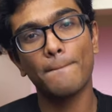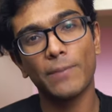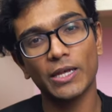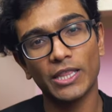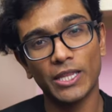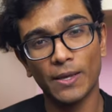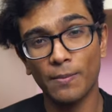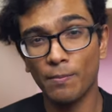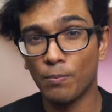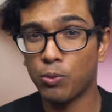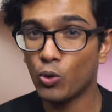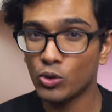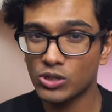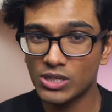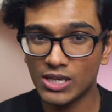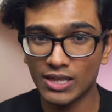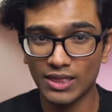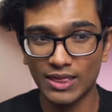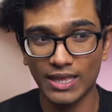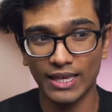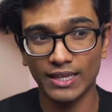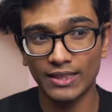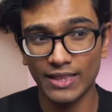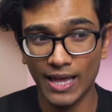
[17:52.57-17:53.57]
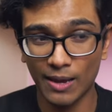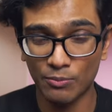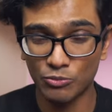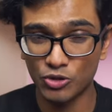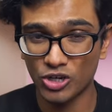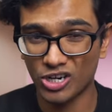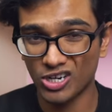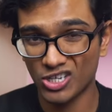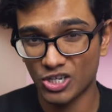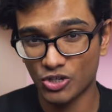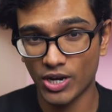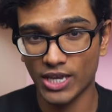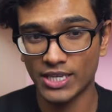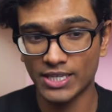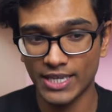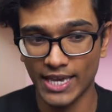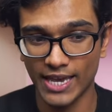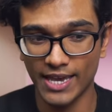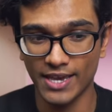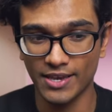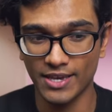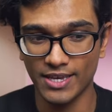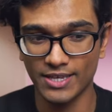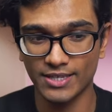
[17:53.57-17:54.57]
But the important thing that I'm trying to stress
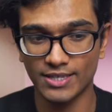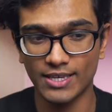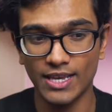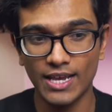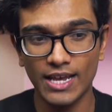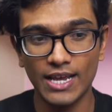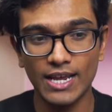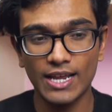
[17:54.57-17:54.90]
here is